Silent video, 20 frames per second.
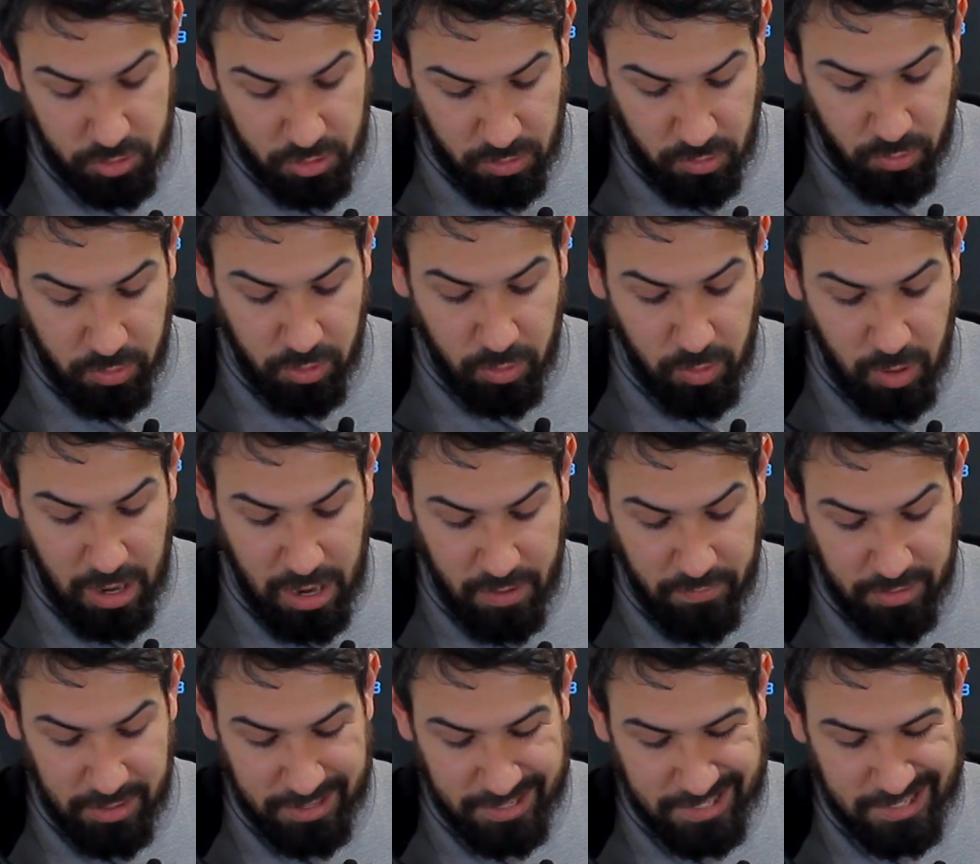So we'll
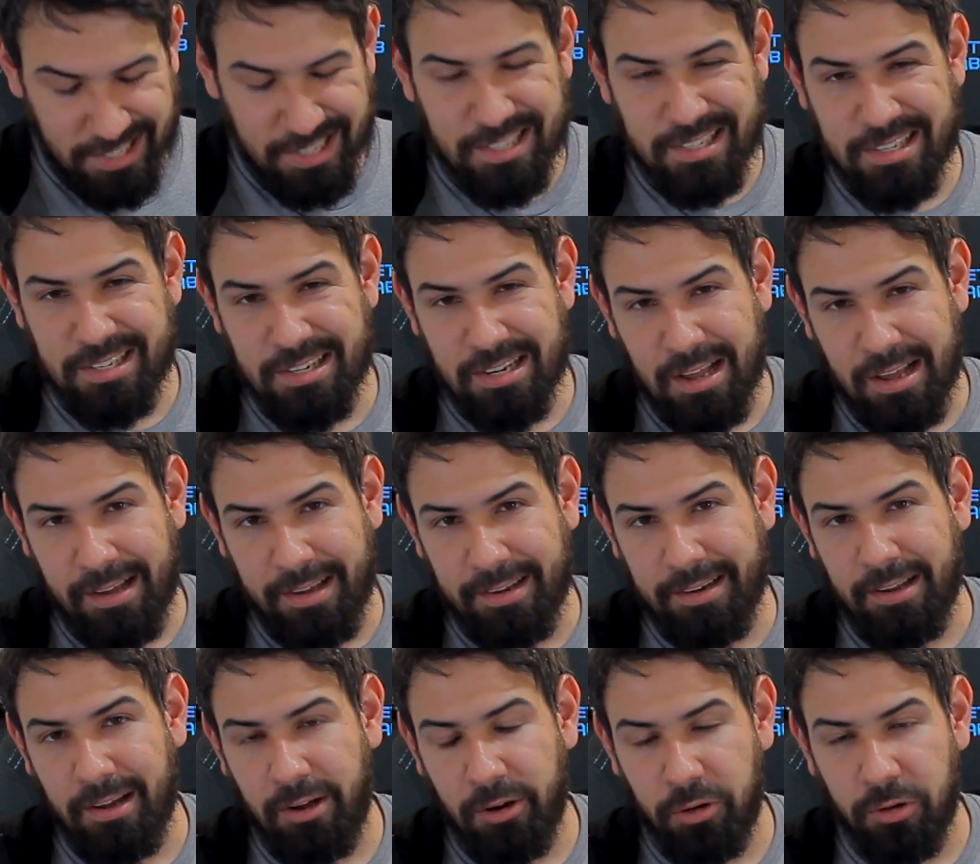have a
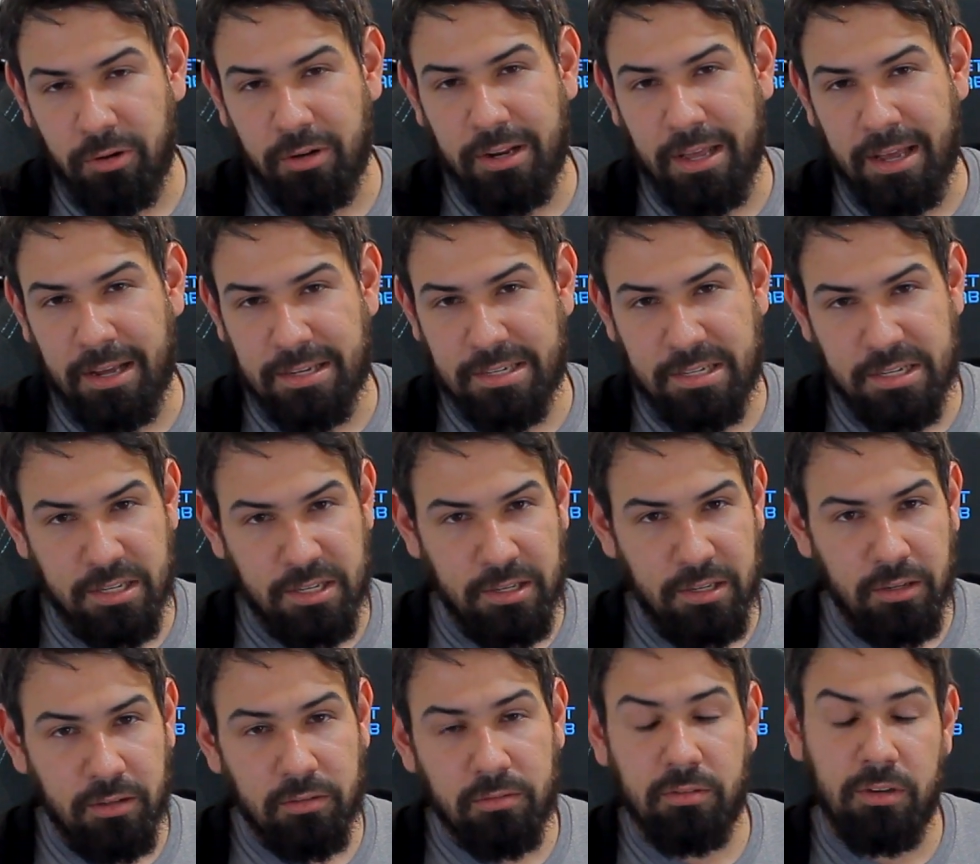6900
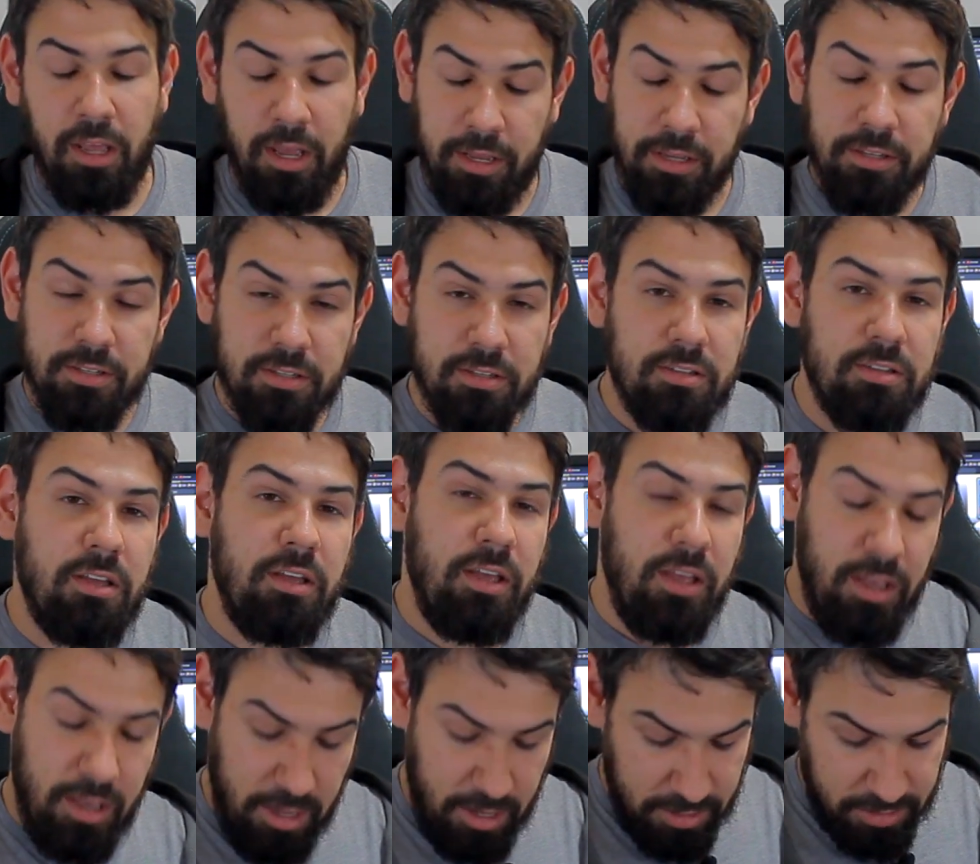XT, nice,
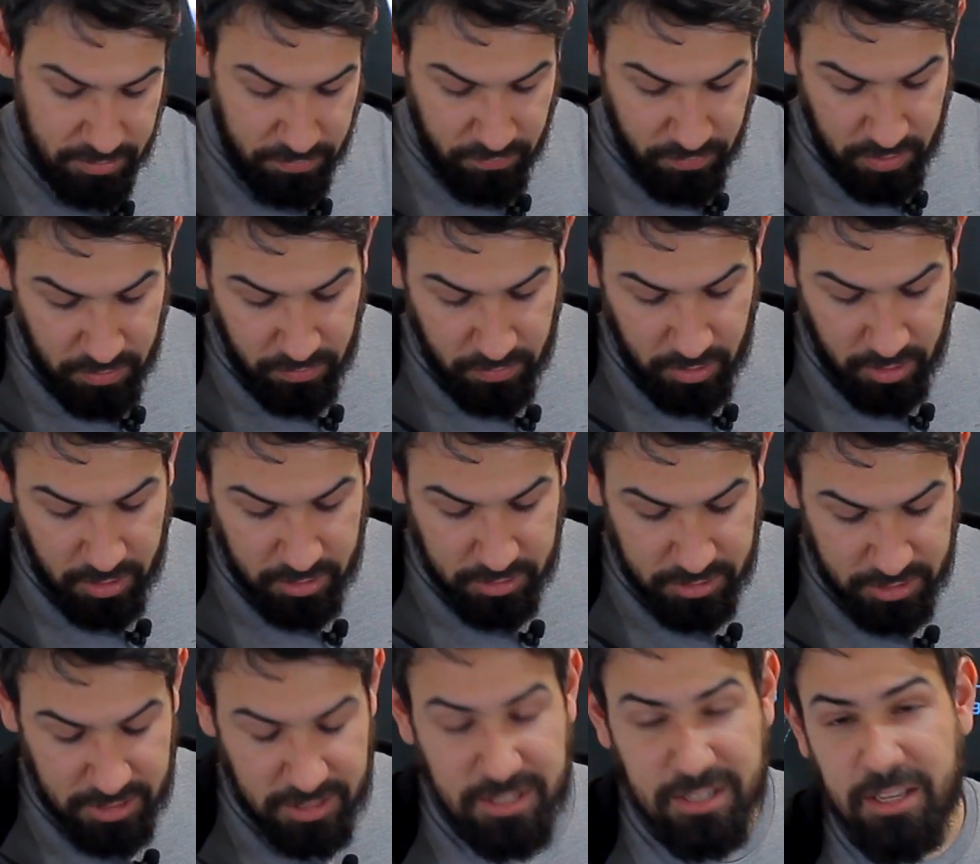a
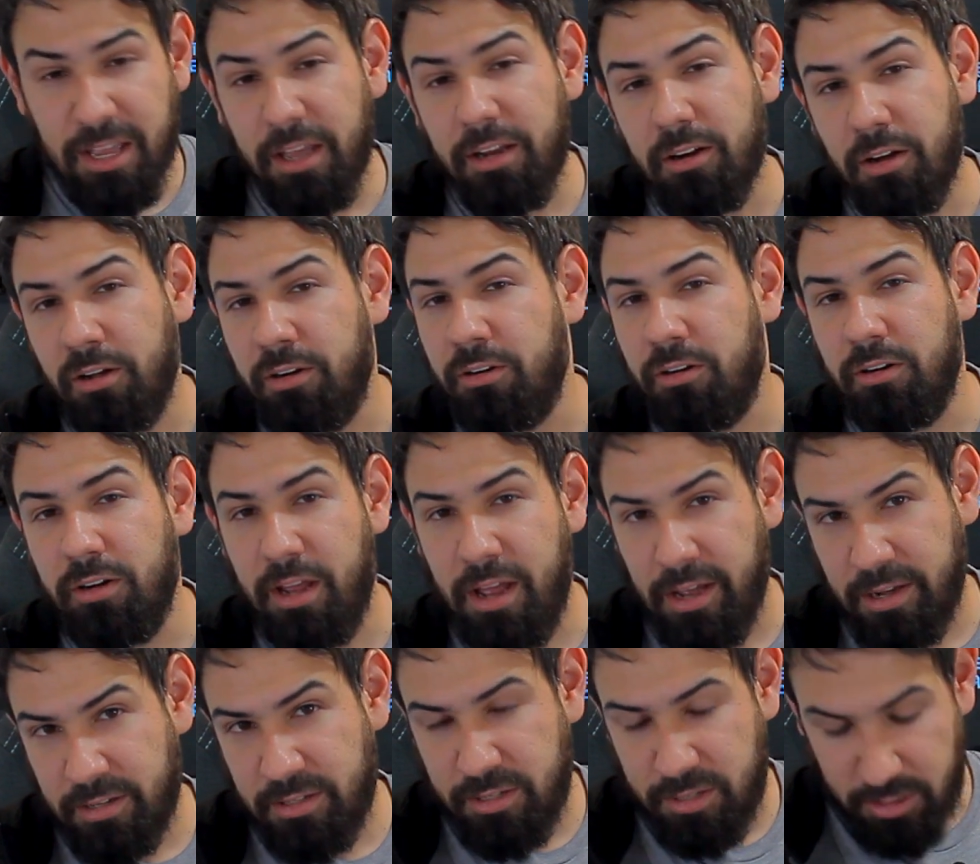6800
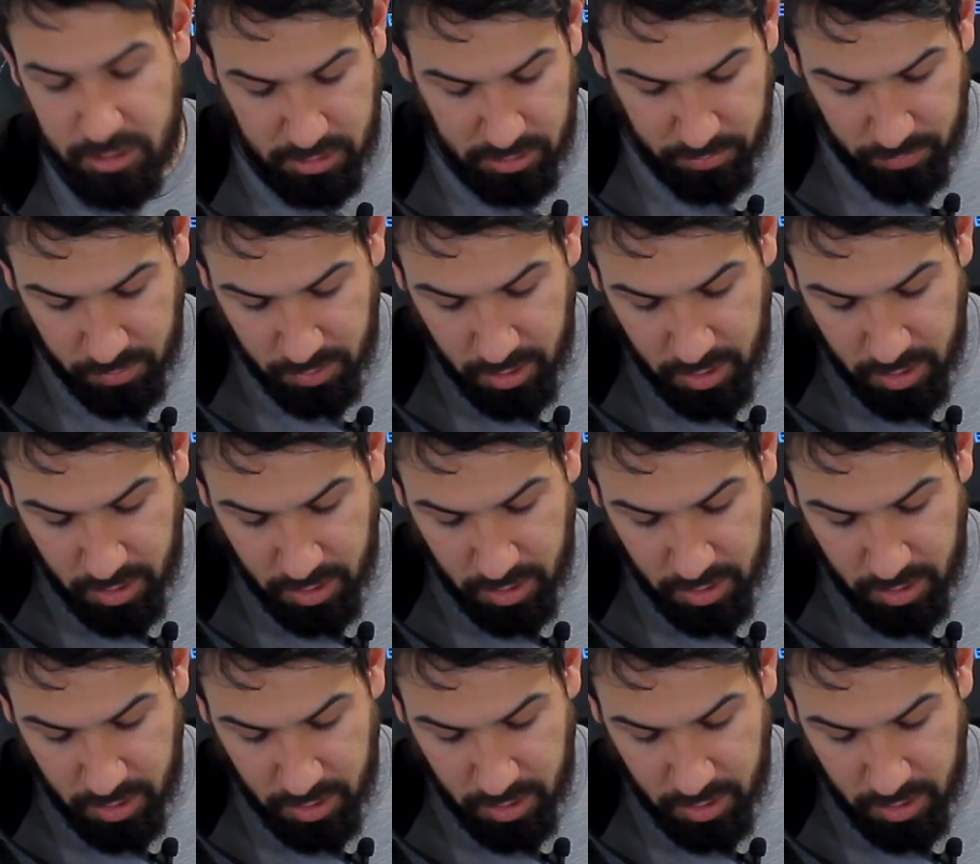XT,